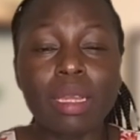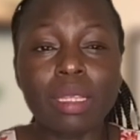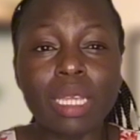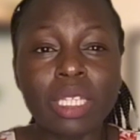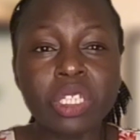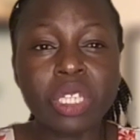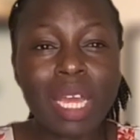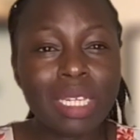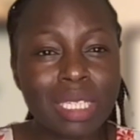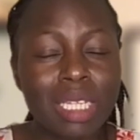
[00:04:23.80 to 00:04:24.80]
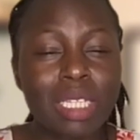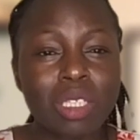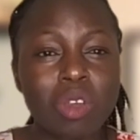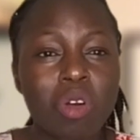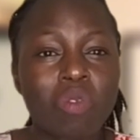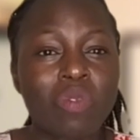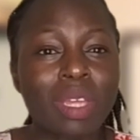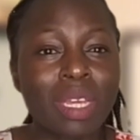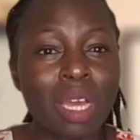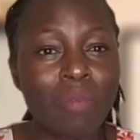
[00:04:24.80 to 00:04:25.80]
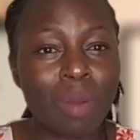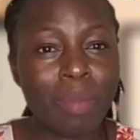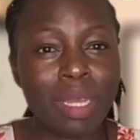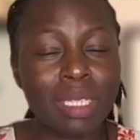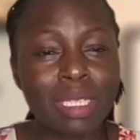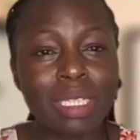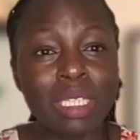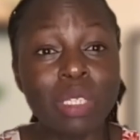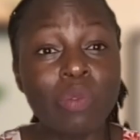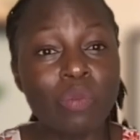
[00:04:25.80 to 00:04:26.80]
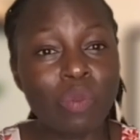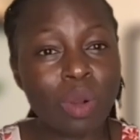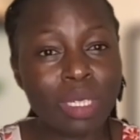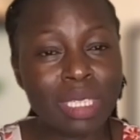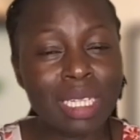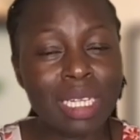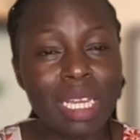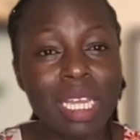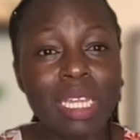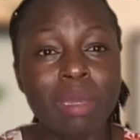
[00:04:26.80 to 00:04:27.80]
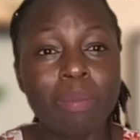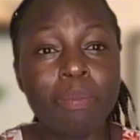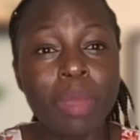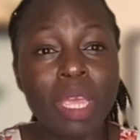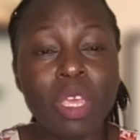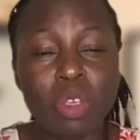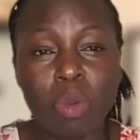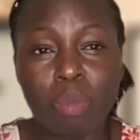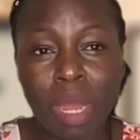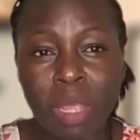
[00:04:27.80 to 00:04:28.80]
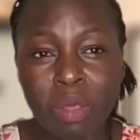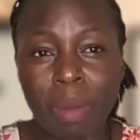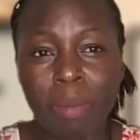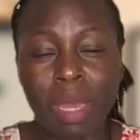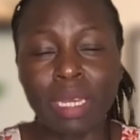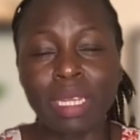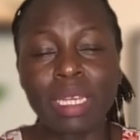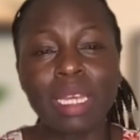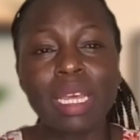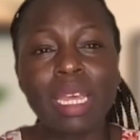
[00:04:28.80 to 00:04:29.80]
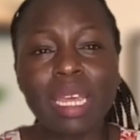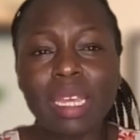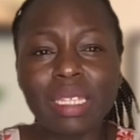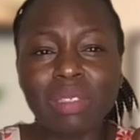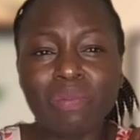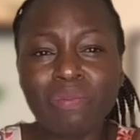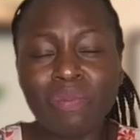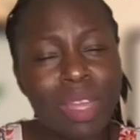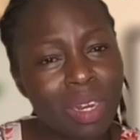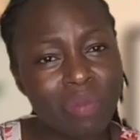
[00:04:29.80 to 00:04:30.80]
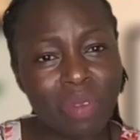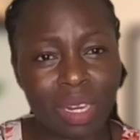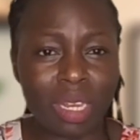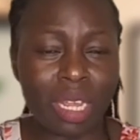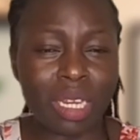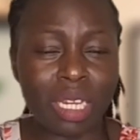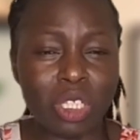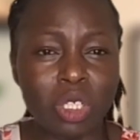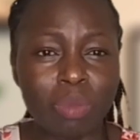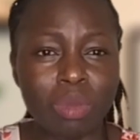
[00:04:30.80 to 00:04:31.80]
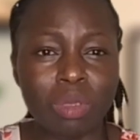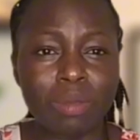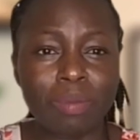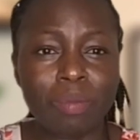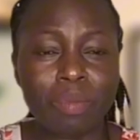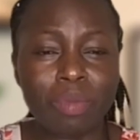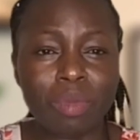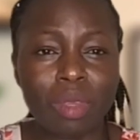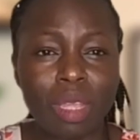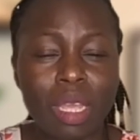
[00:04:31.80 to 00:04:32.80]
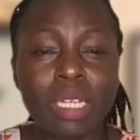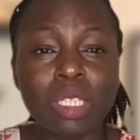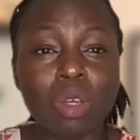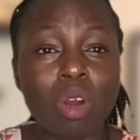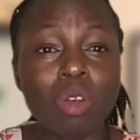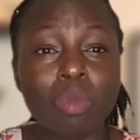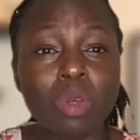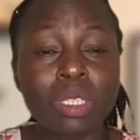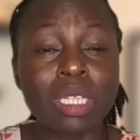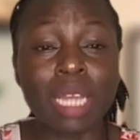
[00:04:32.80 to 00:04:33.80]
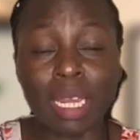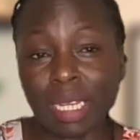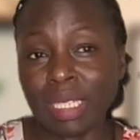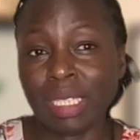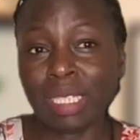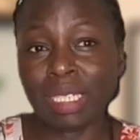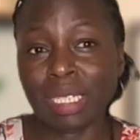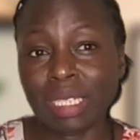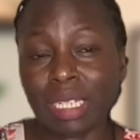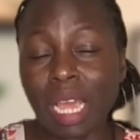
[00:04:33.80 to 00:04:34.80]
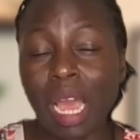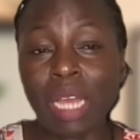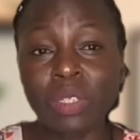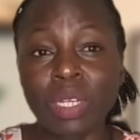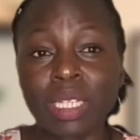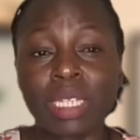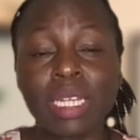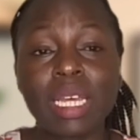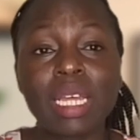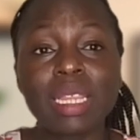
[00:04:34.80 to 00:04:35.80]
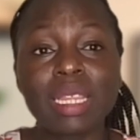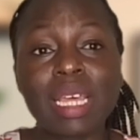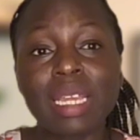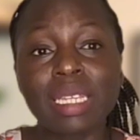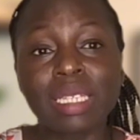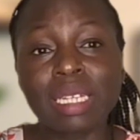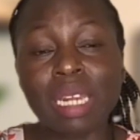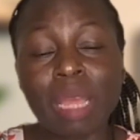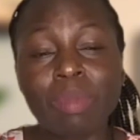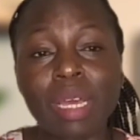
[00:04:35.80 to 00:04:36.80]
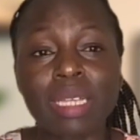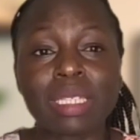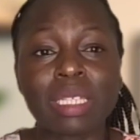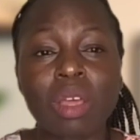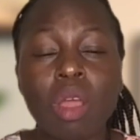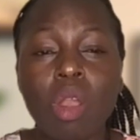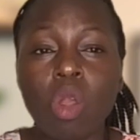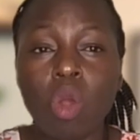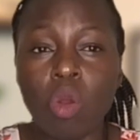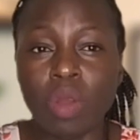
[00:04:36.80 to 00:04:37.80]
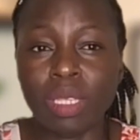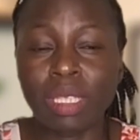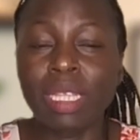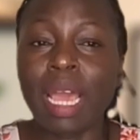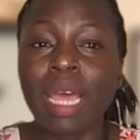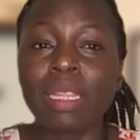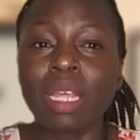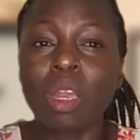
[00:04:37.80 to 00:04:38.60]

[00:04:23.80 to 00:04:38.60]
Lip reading: The chances of the government defaulting in paying you back your money is very negligible. It's almost non-existent. Actually, they are described as low risk. They are the